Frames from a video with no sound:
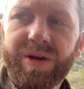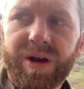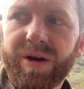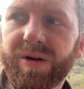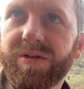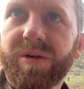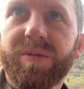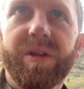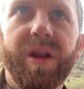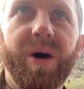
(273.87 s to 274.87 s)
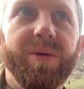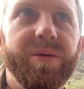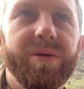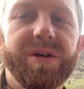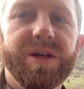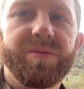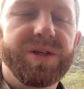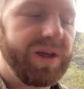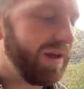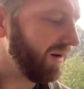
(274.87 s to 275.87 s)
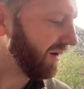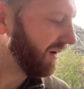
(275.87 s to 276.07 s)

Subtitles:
here is something that I would attempt to eat.